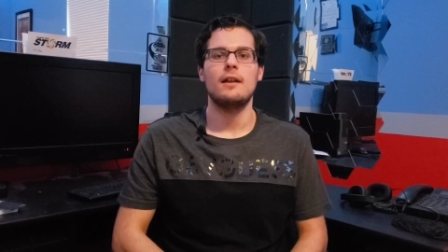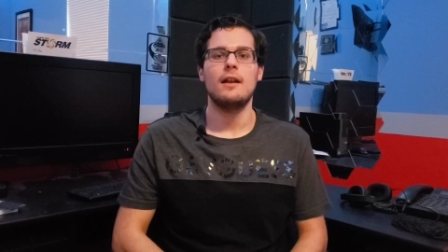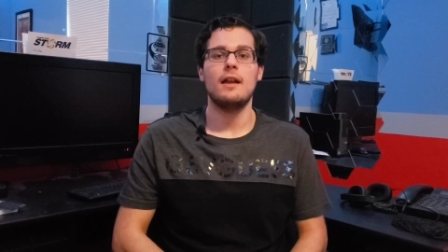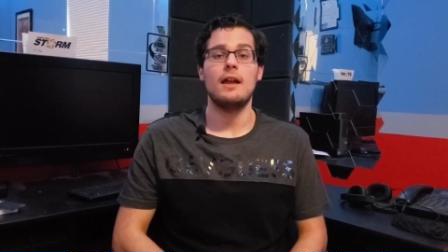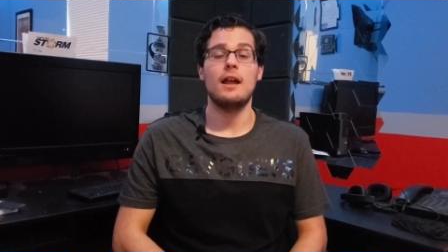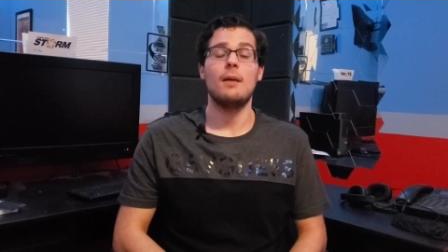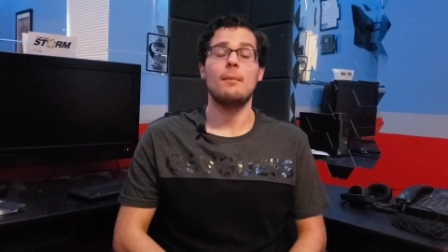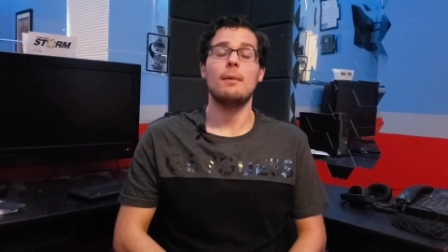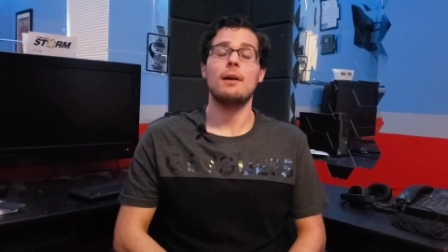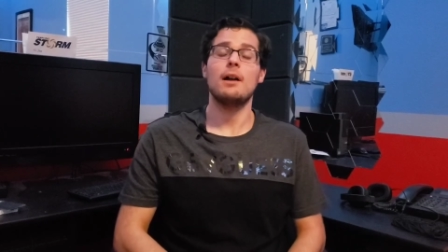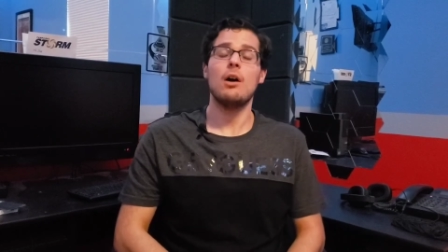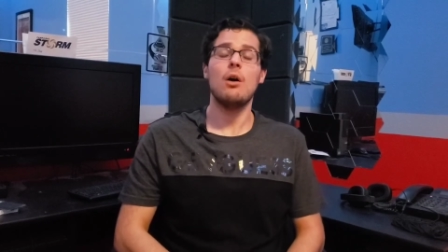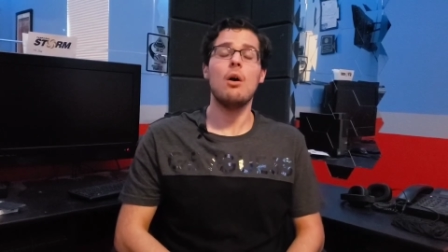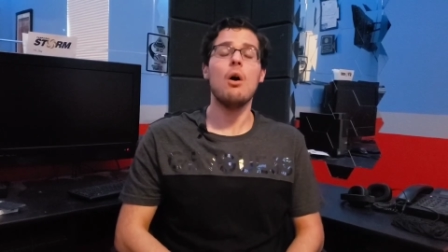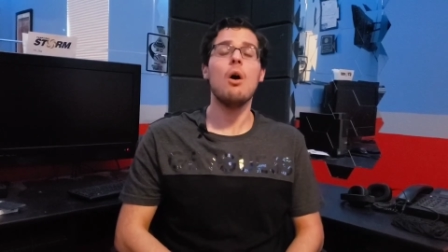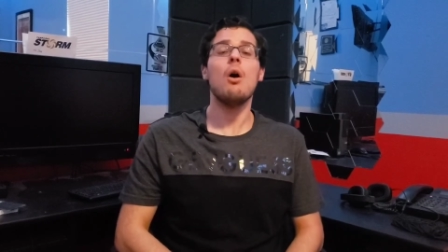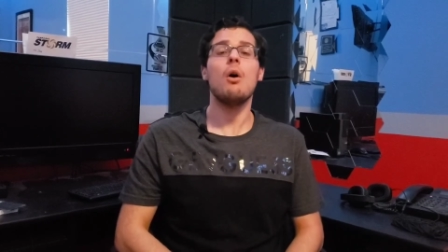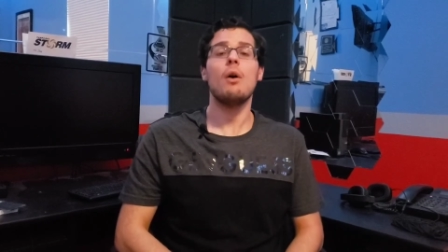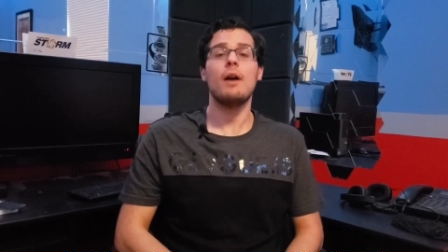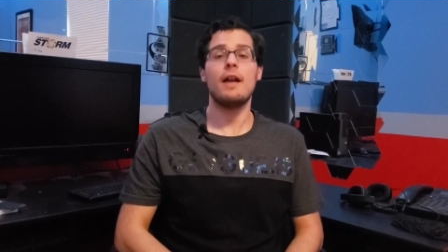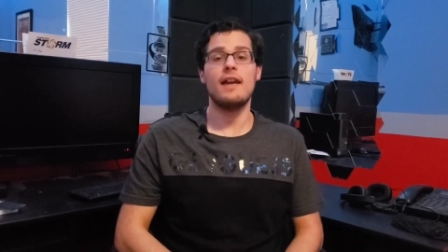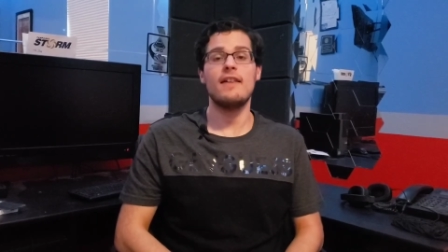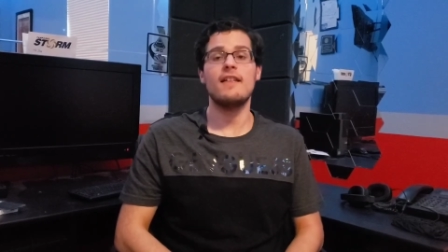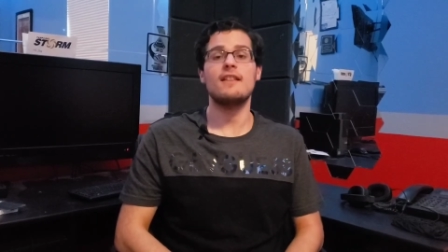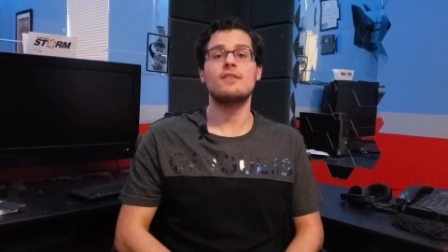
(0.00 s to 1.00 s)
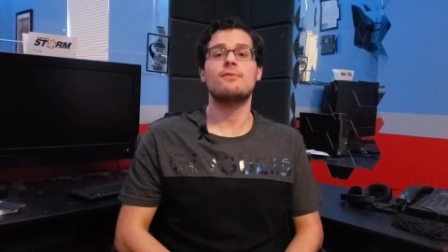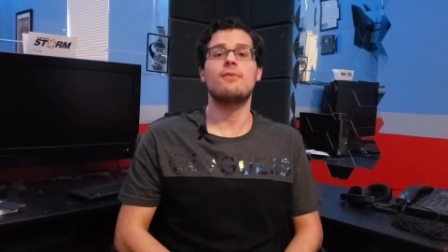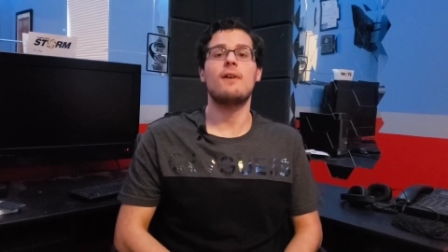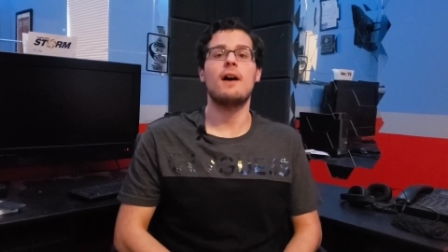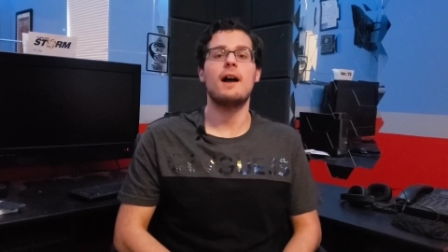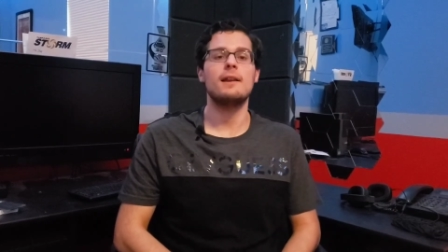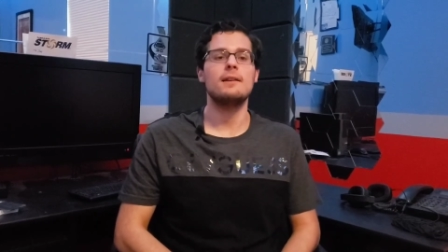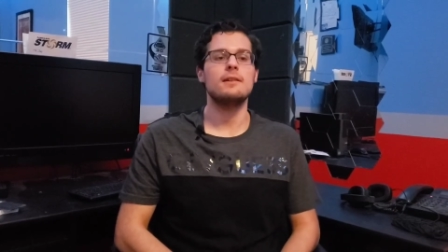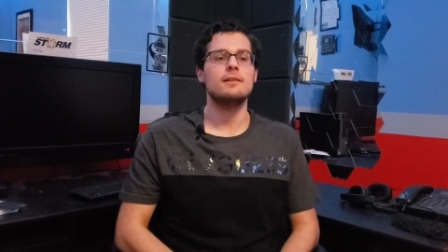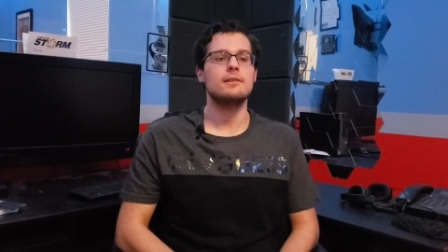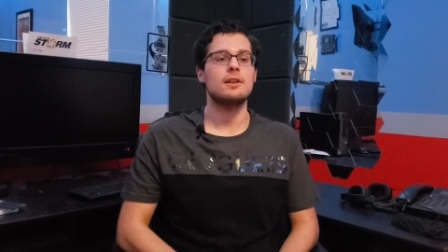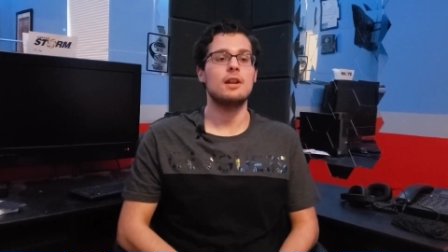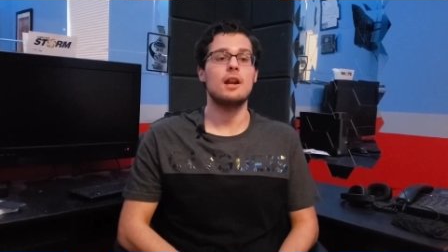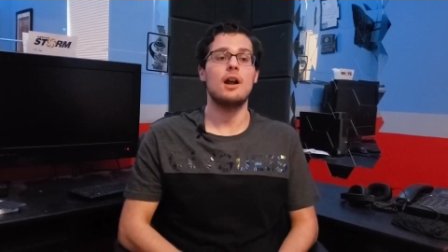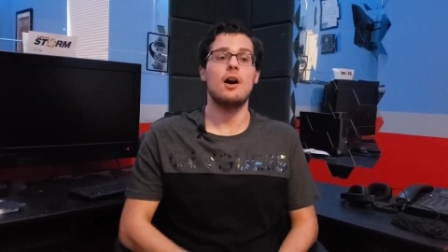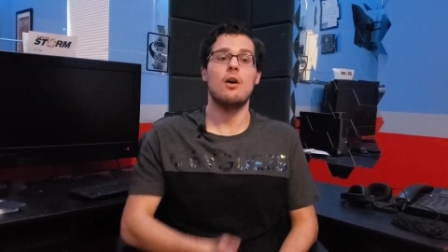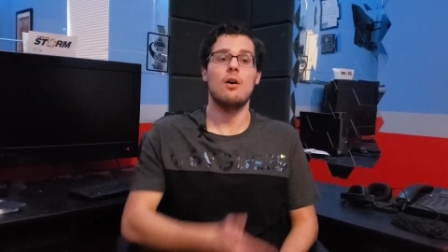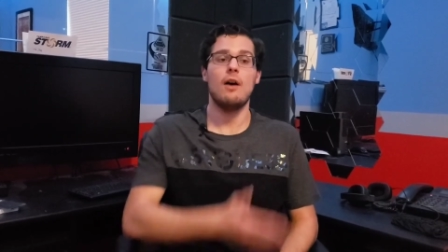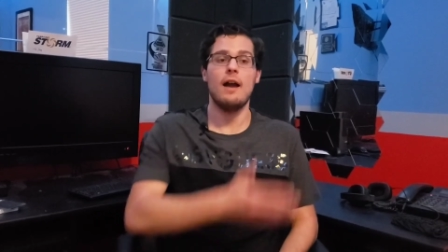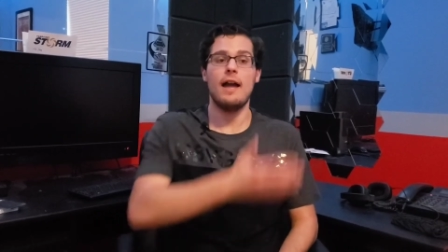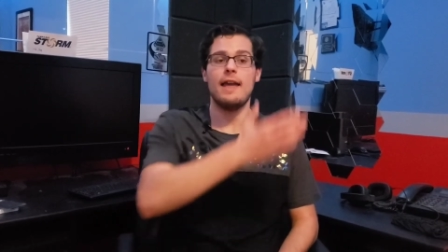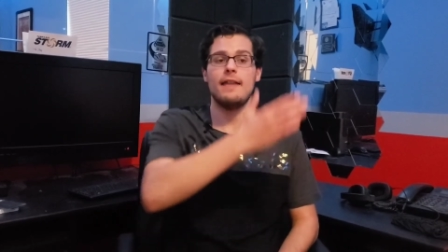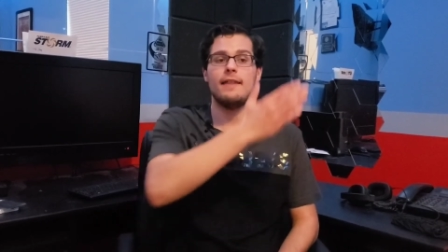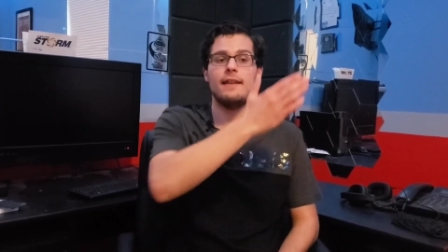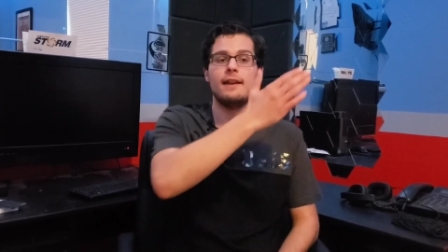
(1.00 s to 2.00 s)
And I'm like, oh, okay, that's fine. You
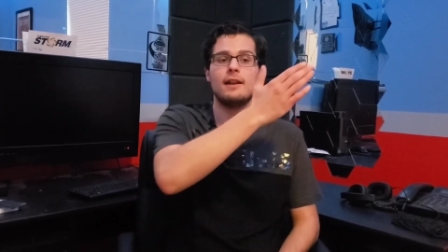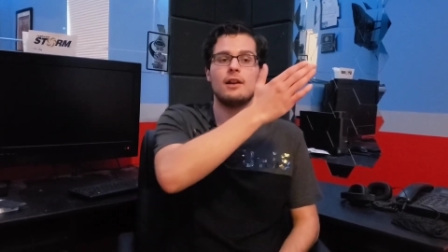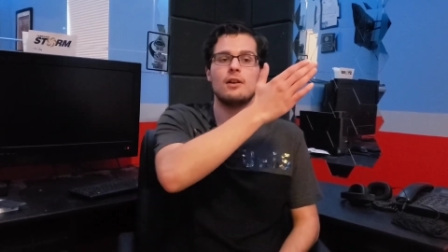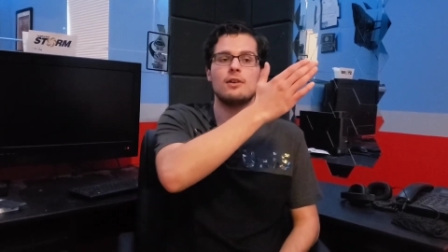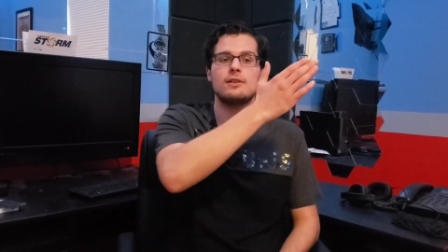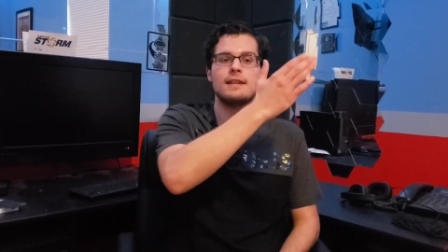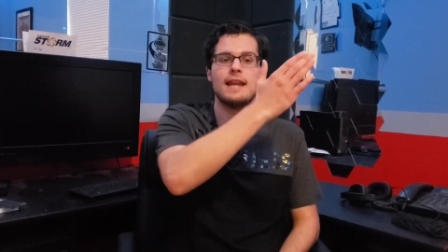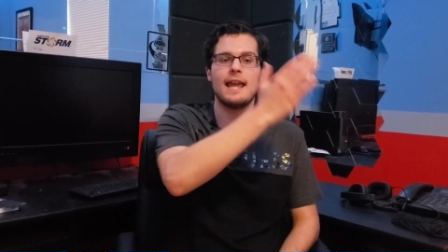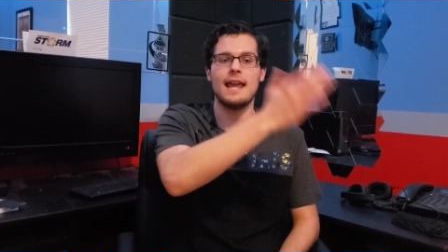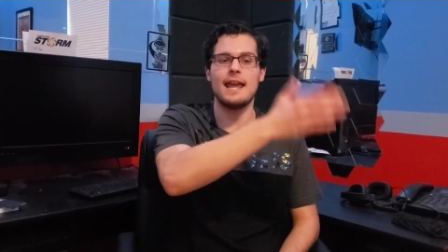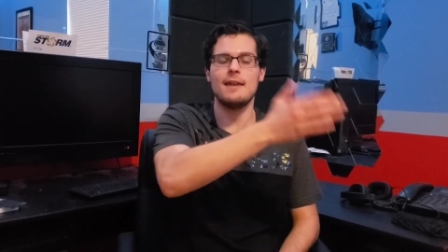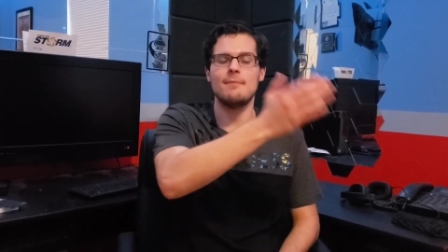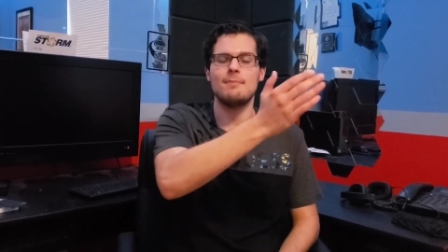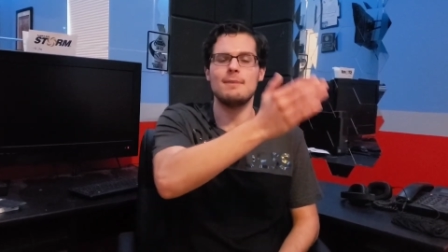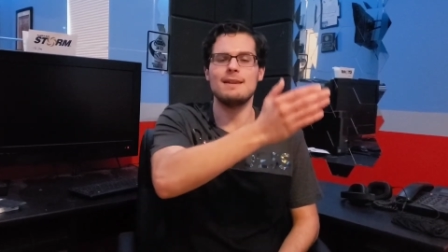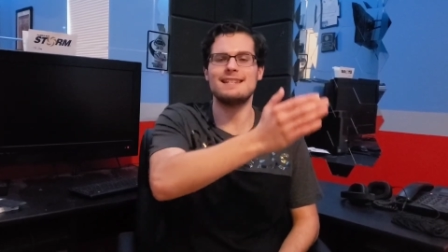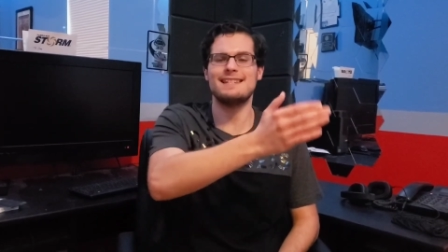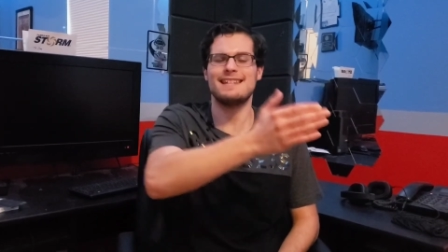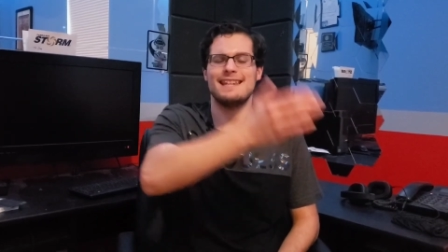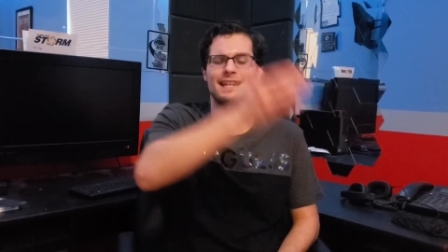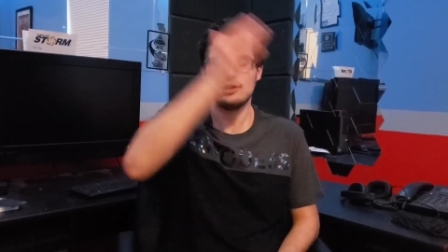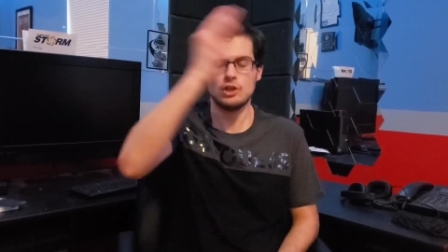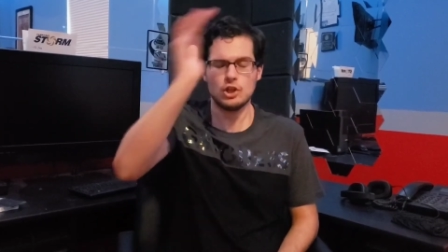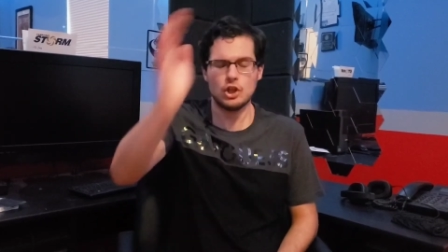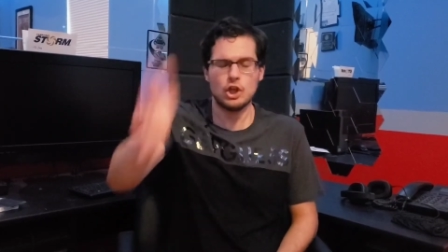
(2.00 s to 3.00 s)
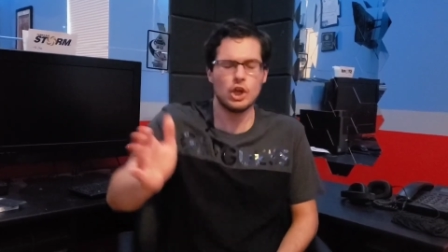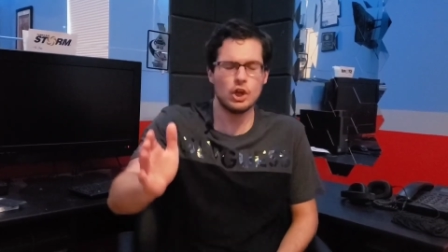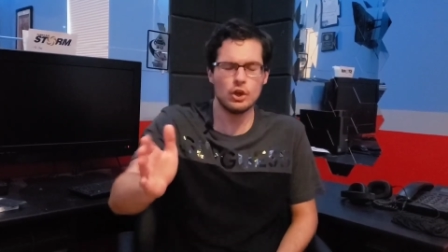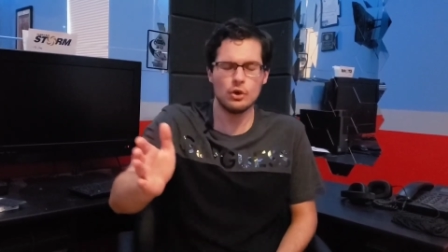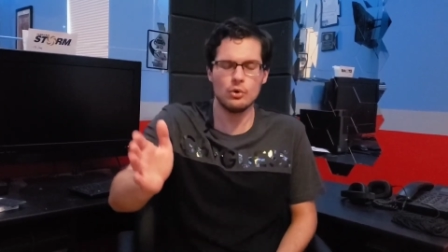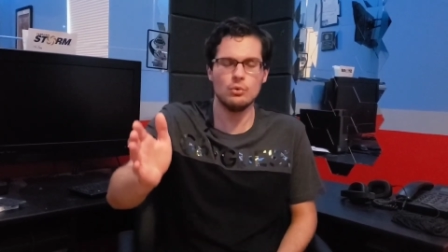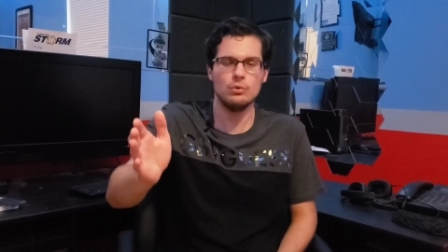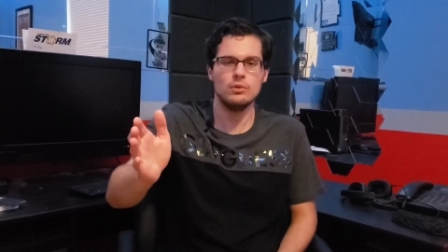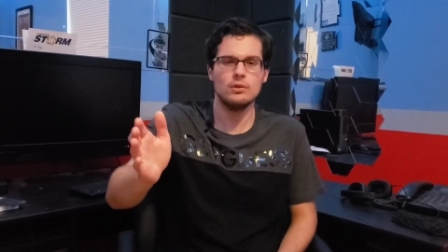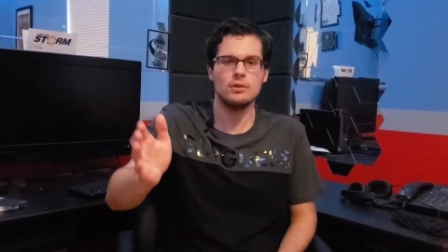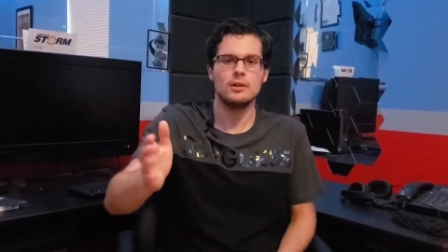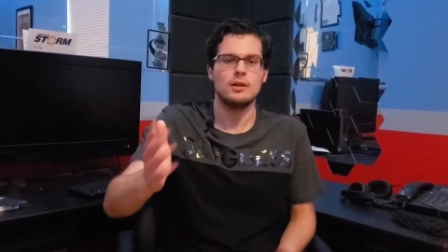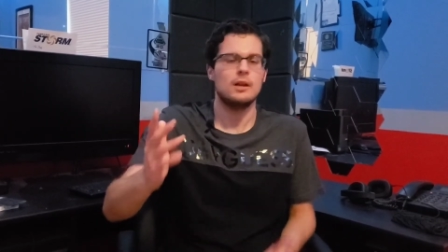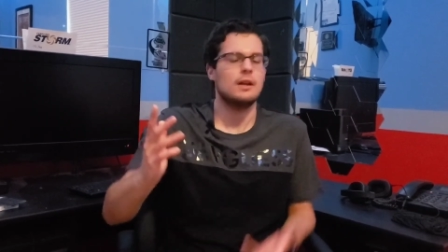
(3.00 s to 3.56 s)
know, and then it goes A B C Q.